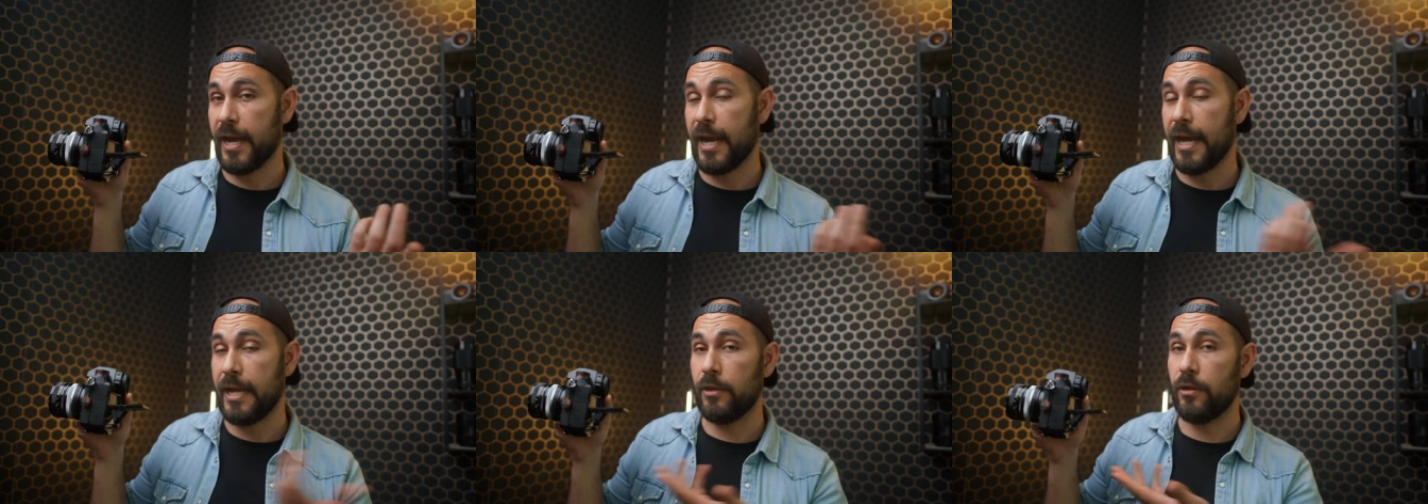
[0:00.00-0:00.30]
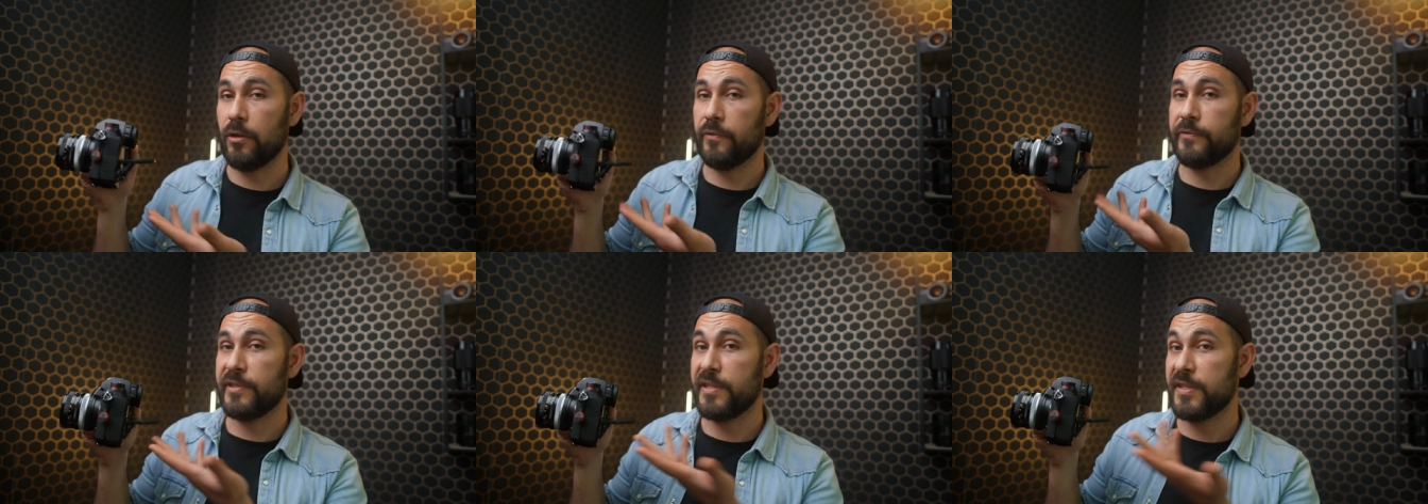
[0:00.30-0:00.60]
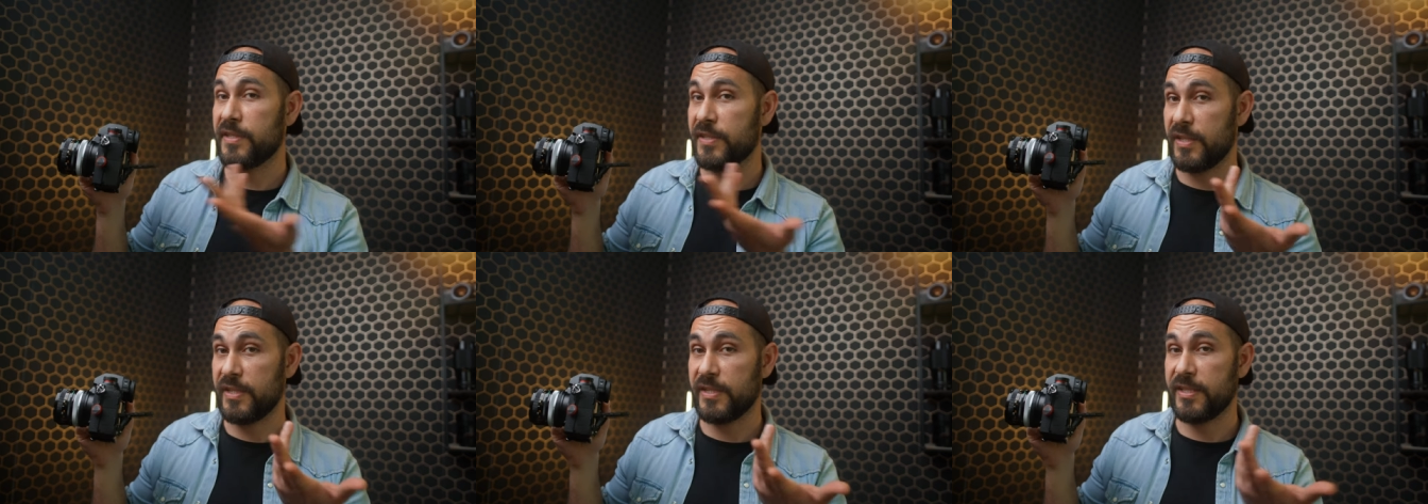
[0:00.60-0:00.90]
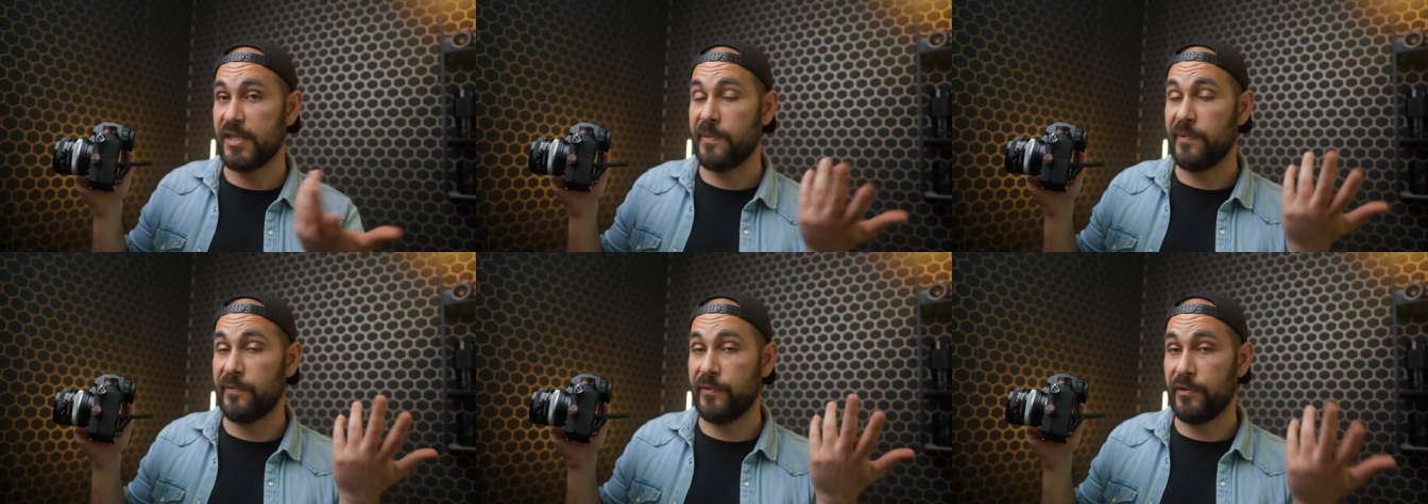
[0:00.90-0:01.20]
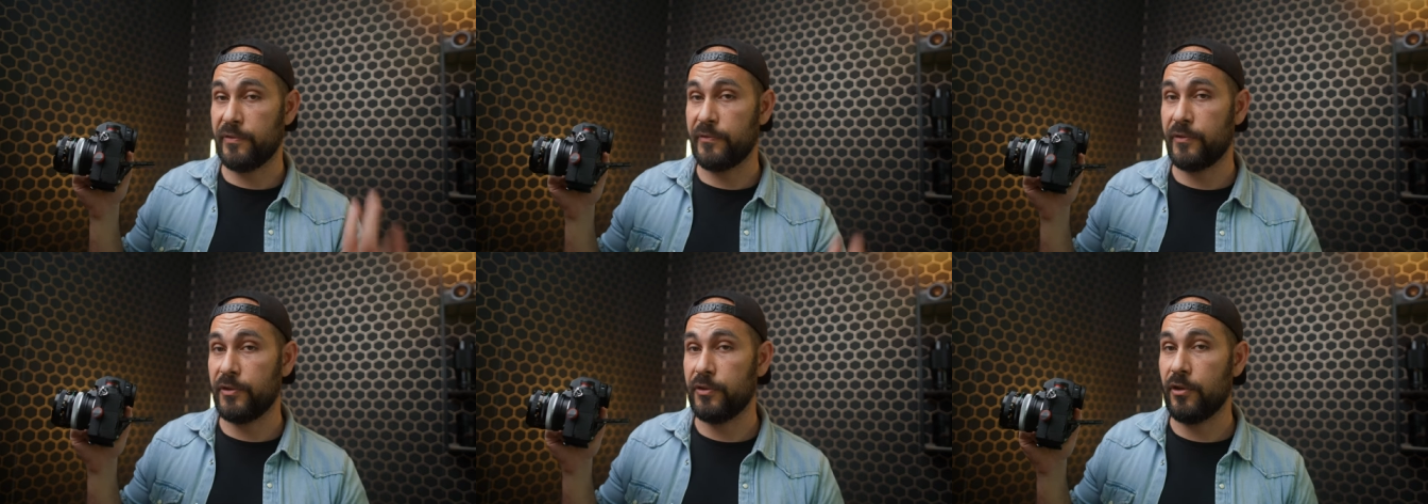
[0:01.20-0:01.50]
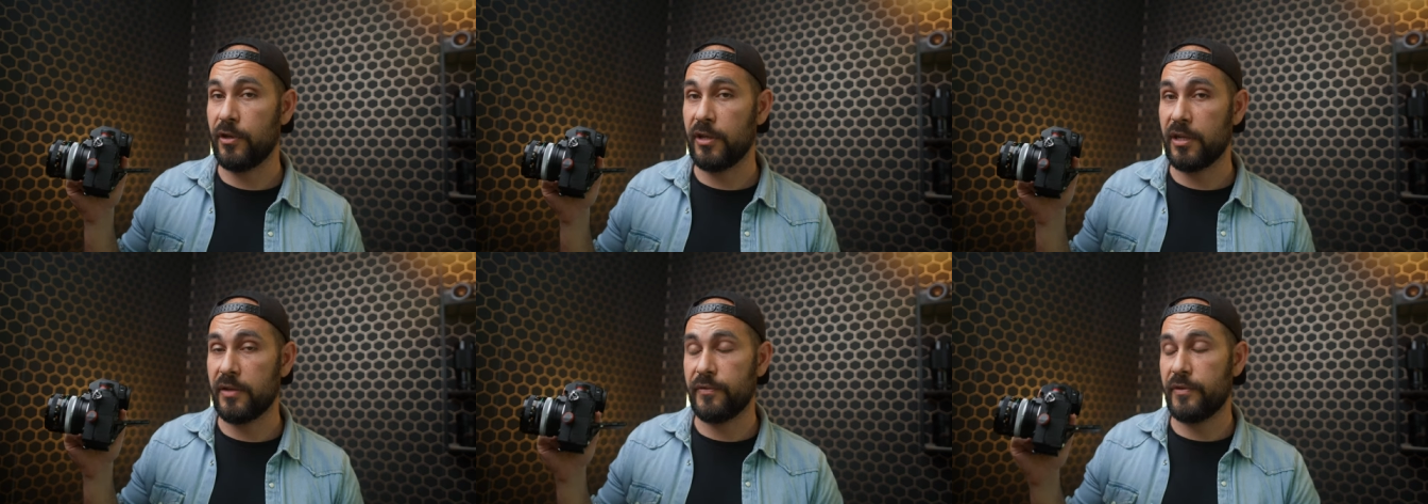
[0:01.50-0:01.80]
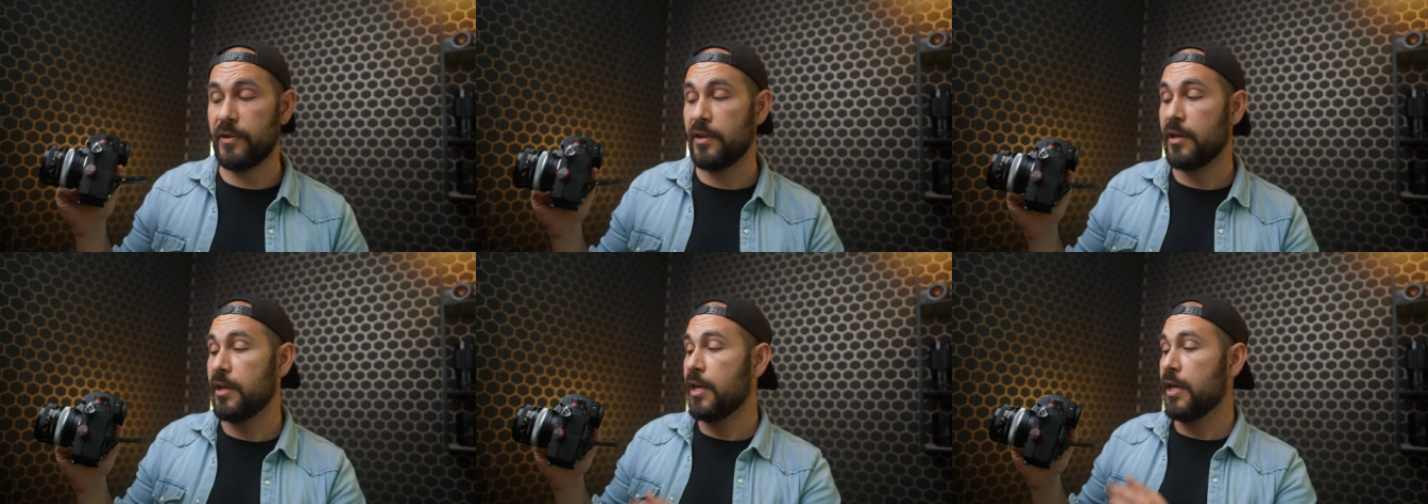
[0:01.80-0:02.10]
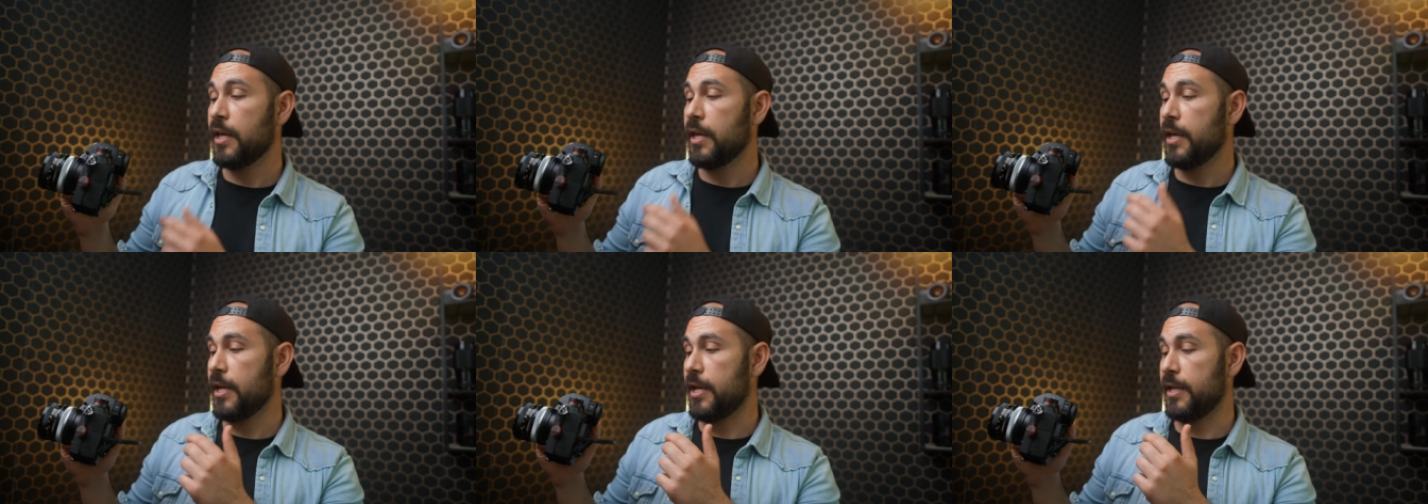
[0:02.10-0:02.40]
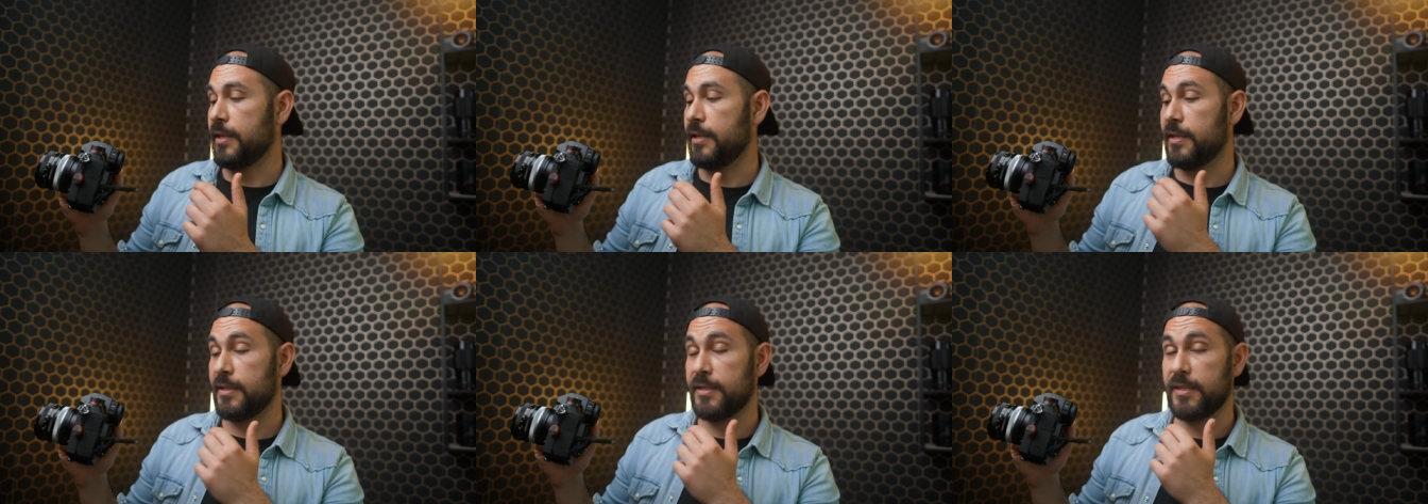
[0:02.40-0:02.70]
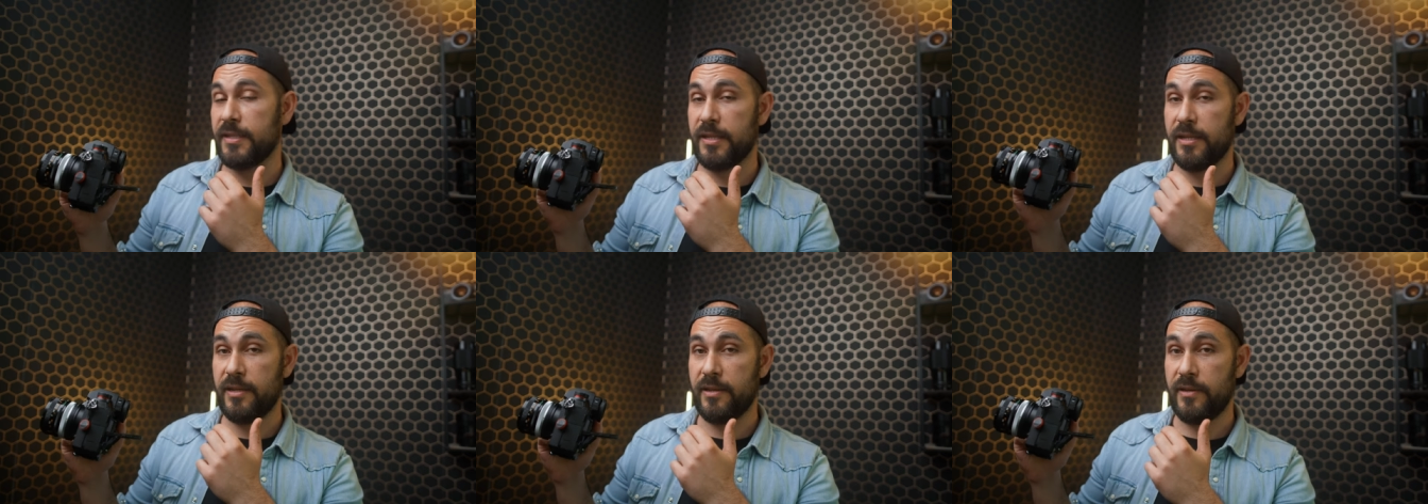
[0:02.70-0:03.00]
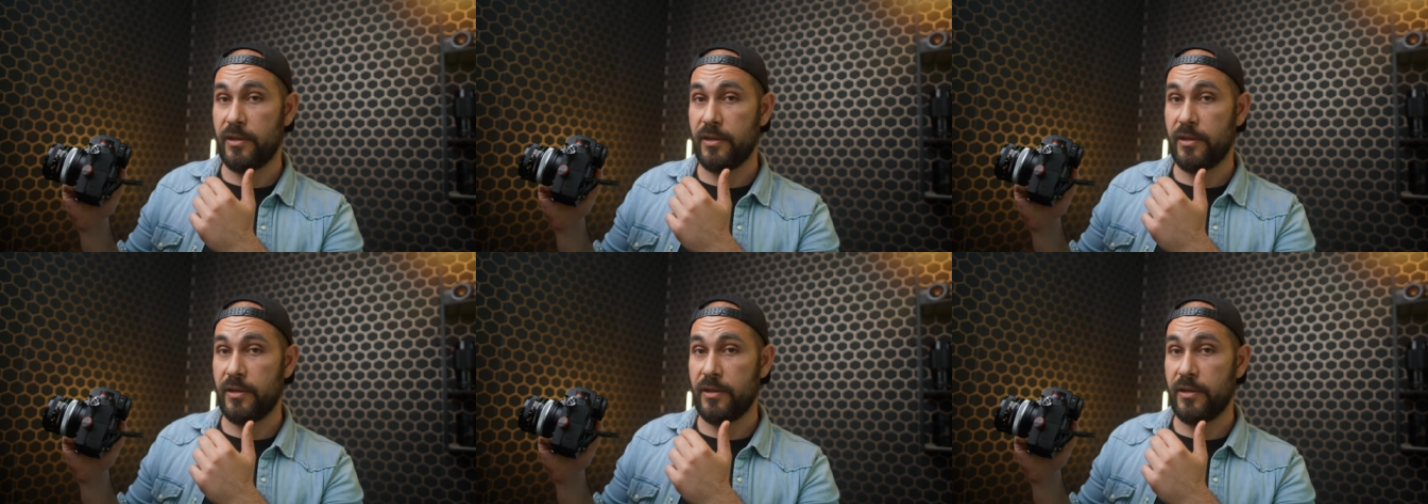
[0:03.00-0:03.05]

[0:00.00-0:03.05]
I love this system for photography. It is